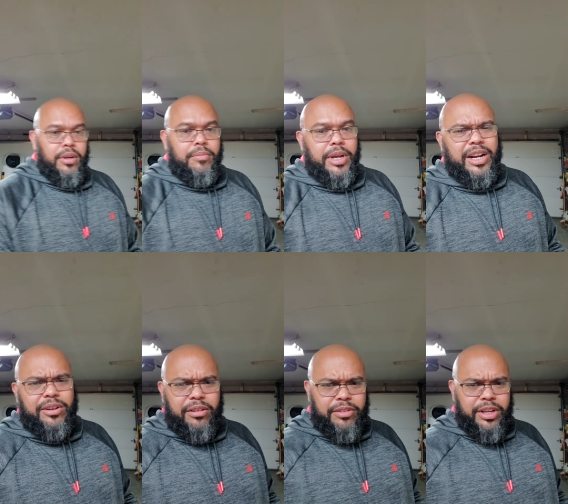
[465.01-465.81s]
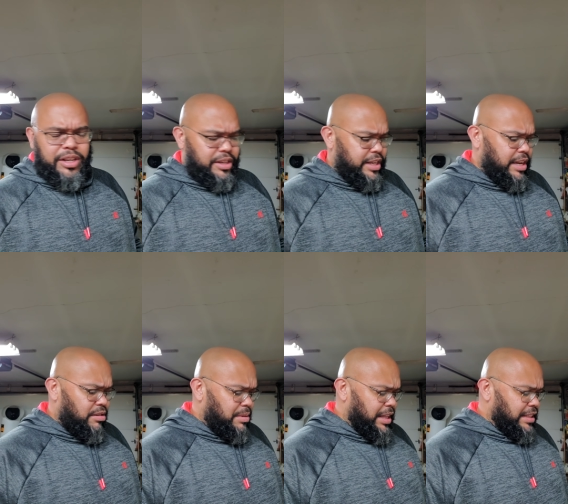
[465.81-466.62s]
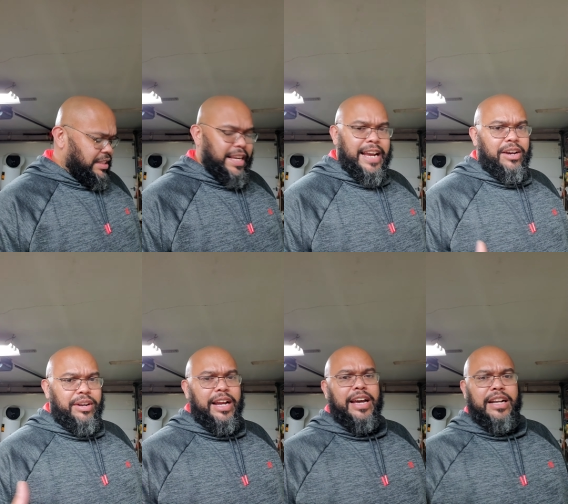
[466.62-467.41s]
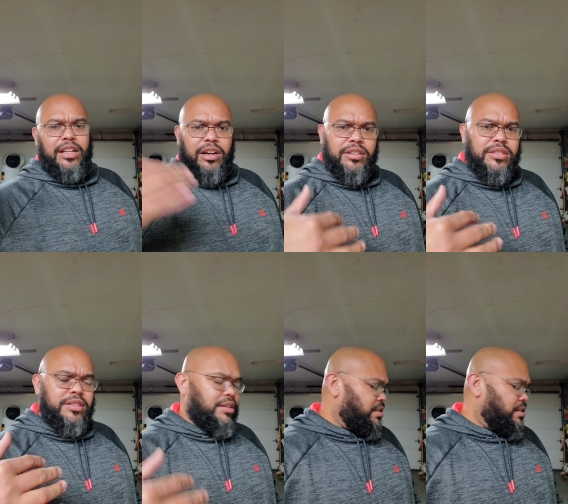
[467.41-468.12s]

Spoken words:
But I don't know if you could tell by the sound, I kind of lost